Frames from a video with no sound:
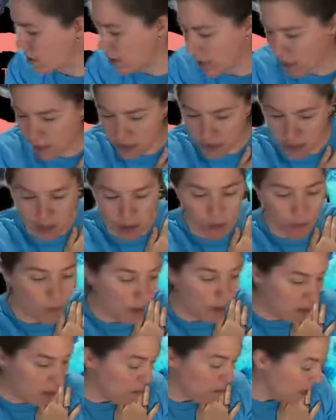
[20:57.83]
in here
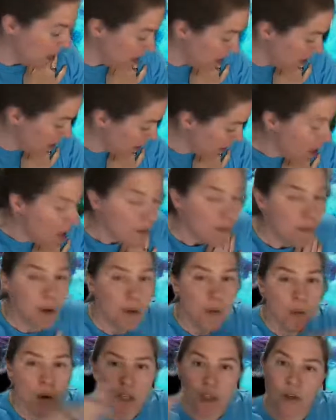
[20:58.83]
with me, but
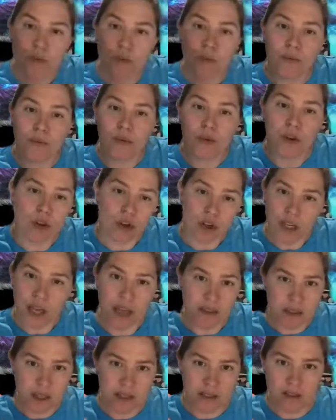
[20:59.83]
when you look
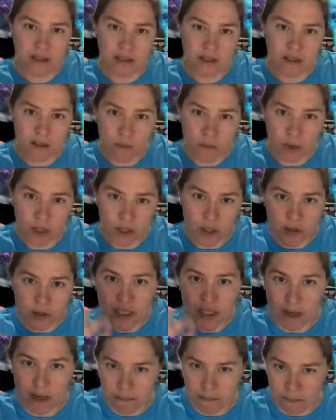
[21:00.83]
at when you
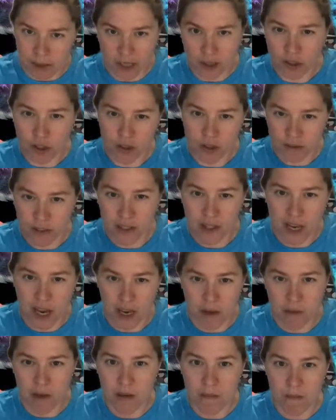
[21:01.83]
see a picture of the
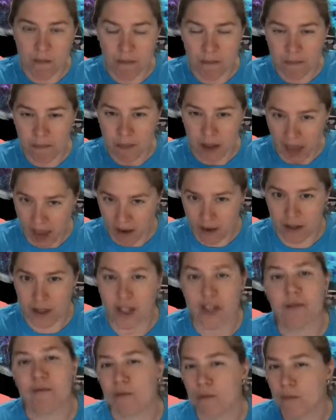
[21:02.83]
diamond pattern, it will